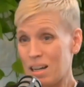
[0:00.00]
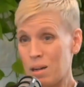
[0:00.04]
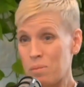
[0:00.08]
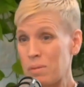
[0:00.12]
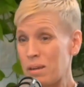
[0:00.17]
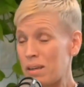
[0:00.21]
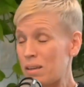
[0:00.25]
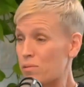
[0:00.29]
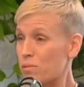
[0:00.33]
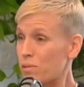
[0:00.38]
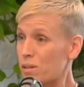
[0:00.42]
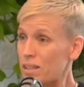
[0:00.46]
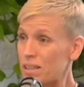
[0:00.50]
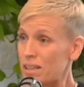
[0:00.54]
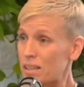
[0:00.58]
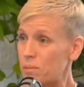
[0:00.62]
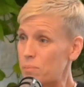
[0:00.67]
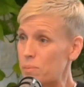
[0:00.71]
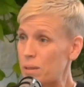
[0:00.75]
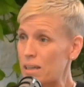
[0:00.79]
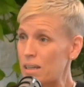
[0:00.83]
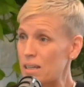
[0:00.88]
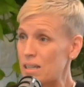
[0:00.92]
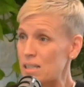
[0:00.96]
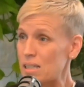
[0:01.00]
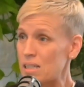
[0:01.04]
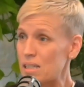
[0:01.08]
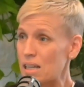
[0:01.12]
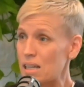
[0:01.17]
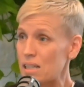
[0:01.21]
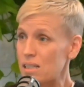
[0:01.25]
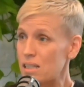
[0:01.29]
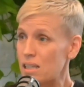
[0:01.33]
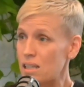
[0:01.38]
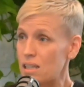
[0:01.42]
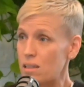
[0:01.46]
I mean, really, because
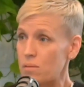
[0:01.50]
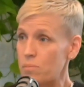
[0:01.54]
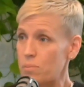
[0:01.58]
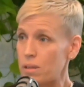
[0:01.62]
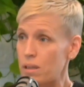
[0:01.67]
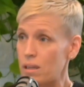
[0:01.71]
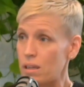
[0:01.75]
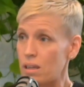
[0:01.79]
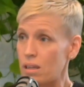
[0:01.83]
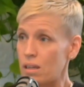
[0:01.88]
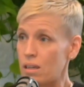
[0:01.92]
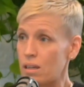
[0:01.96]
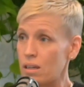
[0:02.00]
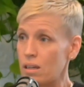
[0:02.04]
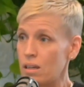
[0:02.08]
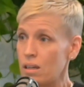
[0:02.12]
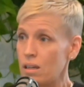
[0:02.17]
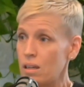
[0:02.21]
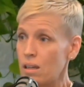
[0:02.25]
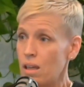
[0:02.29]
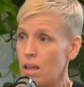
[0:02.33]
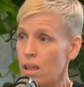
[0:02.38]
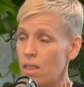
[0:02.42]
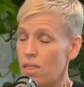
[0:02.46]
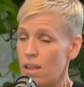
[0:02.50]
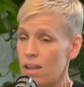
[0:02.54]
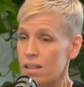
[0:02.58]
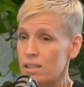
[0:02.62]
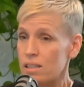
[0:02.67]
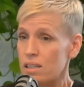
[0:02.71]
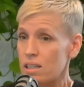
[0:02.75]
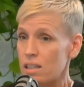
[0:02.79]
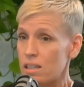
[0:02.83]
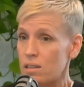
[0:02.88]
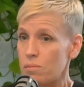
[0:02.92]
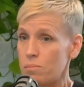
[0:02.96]
that's going to be
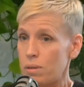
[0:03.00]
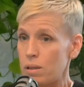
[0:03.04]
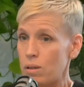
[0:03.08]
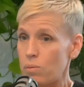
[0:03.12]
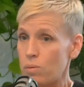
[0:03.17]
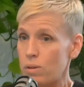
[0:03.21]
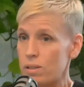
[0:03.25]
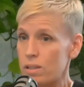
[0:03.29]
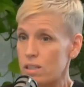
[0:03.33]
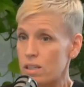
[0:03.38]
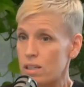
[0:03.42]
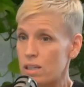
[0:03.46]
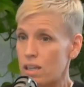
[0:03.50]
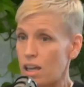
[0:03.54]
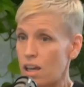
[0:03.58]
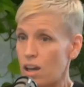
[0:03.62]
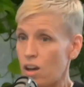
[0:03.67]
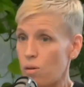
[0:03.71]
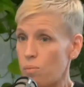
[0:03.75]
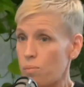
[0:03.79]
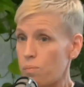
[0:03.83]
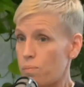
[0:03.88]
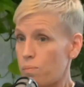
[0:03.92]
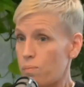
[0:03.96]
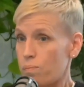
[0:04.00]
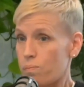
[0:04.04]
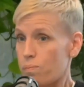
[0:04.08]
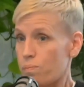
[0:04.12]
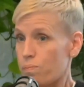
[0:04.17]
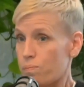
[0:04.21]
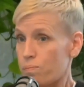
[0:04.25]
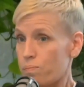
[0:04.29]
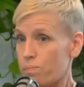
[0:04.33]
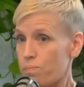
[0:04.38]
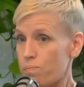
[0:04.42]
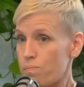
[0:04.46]
what's going to help
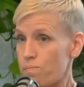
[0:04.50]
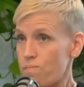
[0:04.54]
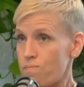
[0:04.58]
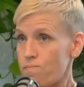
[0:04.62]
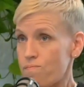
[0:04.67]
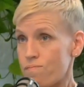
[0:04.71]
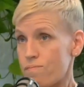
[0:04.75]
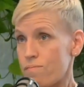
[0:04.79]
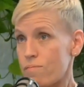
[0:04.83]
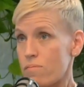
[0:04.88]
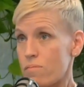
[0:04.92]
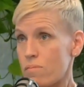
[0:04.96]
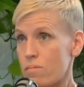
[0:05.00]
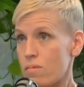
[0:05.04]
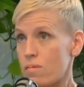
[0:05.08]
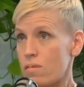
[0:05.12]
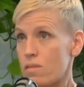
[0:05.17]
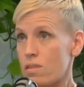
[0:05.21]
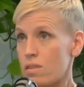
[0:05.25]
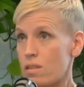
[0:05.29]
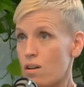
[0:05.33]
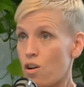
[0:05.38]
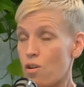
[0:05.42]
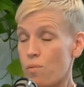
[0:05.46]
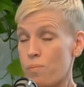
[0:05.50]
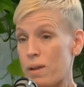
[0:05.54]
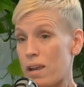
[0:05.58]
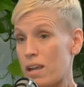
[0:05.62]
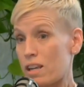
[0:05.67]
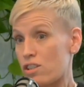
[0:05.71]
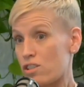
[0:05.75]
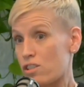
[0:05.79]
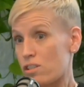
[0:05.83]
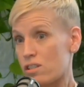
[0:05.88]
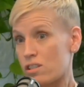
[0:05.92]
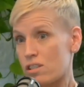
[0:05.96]
our
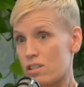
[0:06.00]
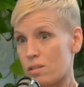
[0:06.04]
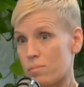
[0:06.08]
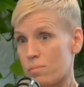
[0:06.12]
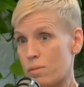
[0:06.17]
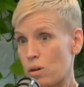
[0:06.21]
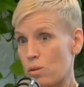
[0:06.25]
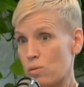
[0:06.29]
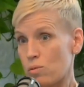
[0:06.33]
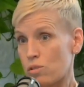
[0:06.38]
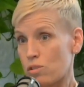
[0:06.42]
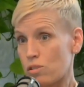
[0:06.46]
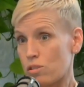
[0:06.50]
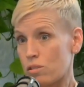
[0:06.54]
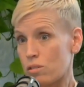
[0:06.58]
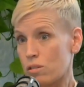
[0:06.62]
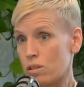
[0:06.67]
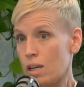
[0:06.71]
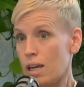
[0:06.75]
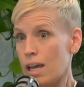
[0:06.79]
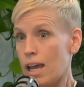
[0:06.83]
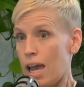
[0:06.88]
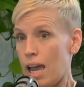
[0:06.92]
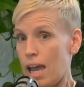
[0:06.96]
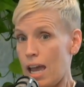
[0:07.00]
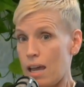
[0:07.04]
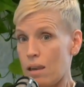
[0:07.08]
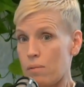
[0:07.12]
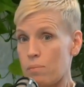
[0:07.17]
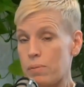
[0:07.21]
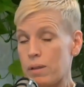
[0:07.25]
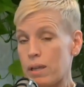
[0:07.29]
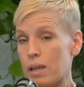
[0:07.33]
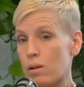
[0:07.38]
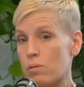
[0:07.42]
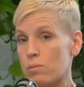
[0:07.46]
patients the most,
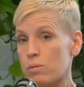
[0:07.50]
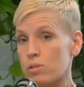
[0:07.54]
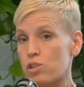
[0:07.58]
and be able